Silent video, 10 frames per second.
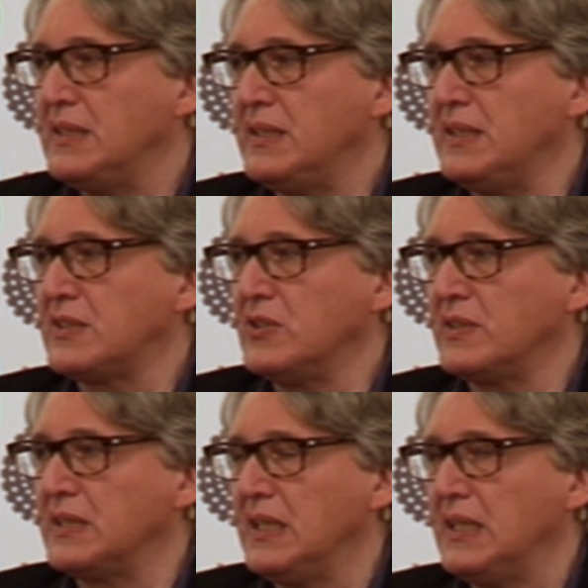Yeah? It's
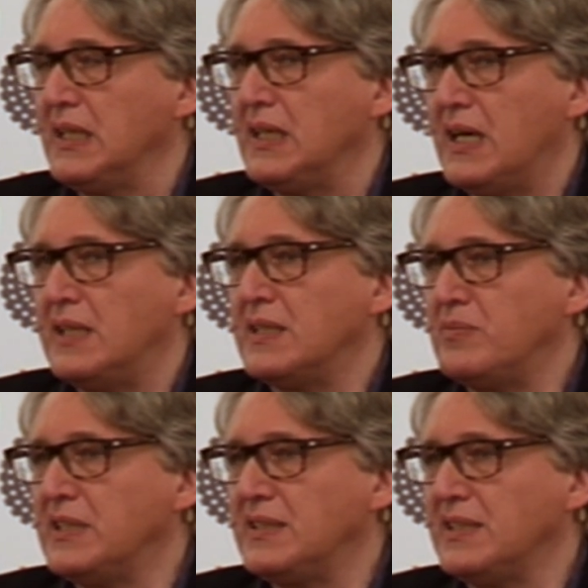not
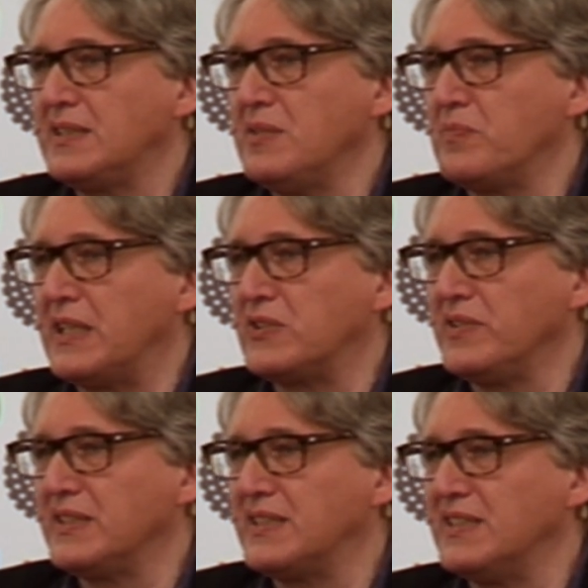anamnesis in
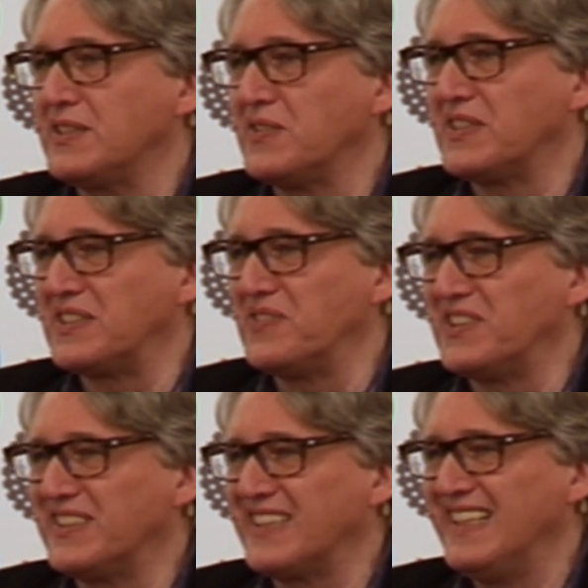Platonic sense of this
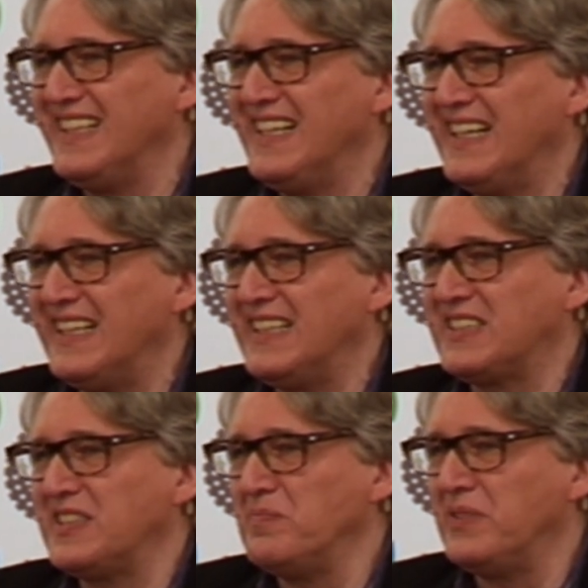world.
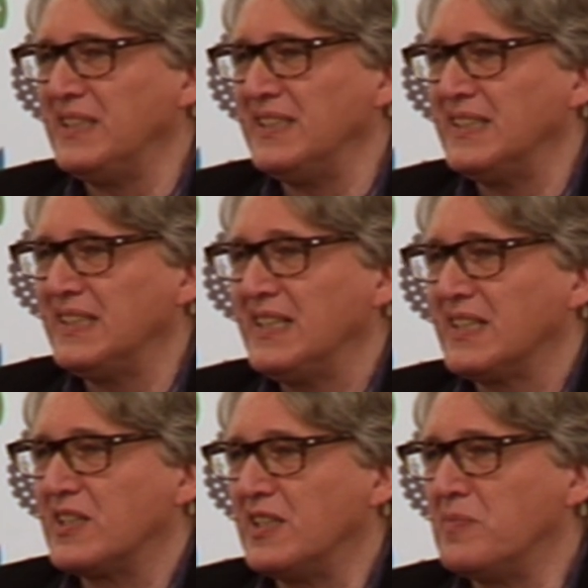It's simply
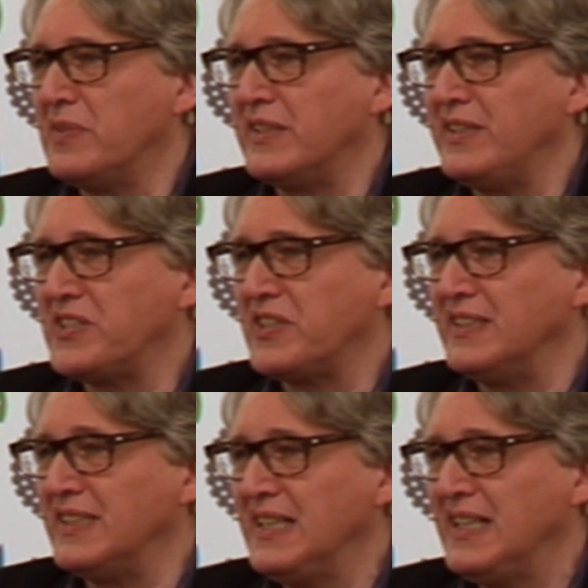collaboration
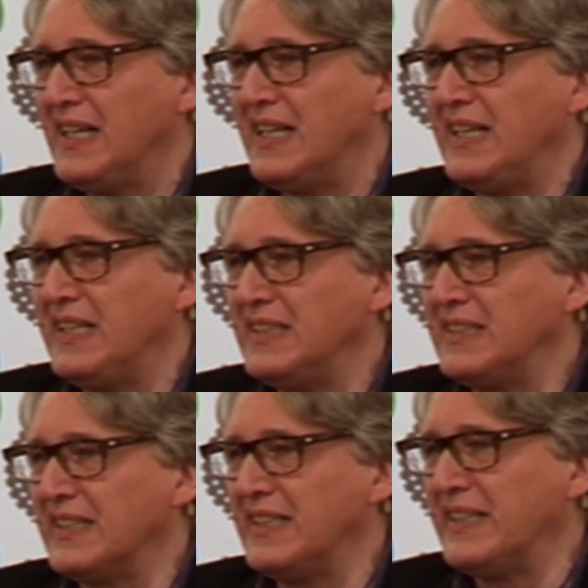in
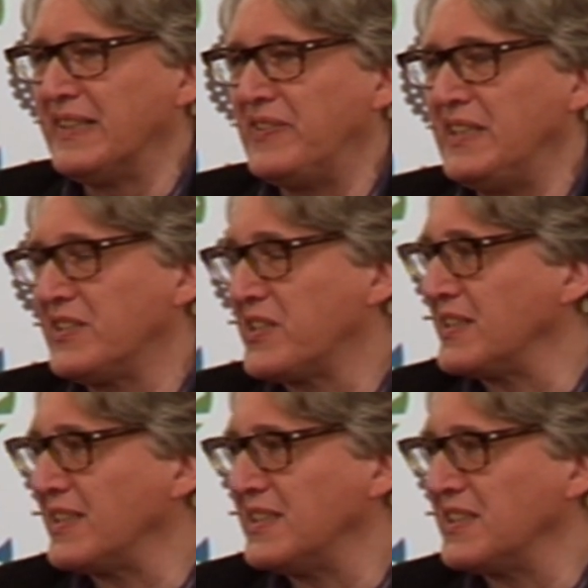financial
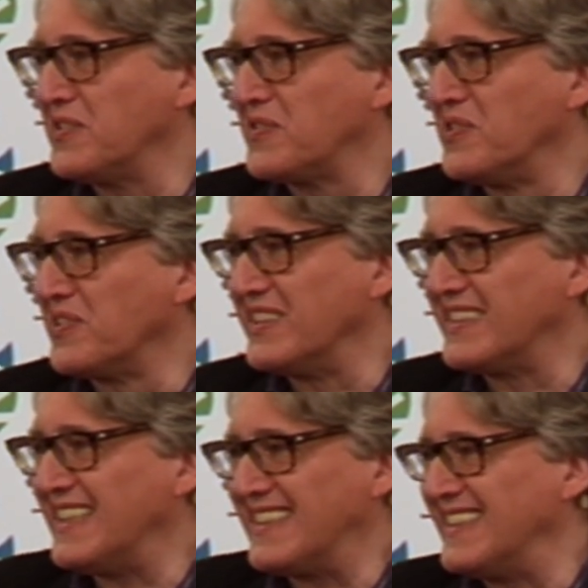success of Google.
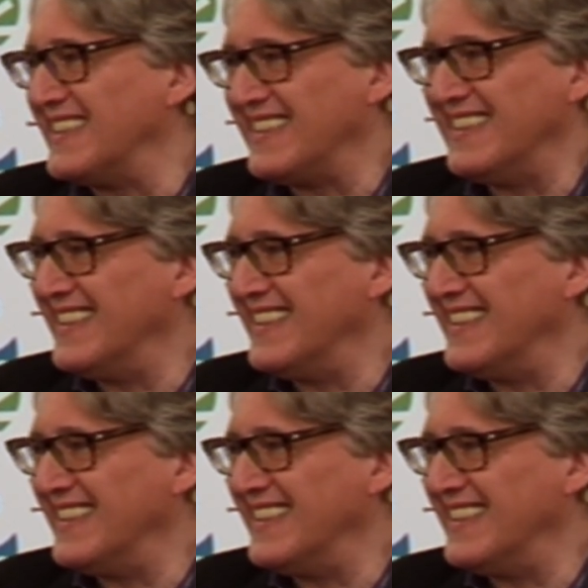That's it.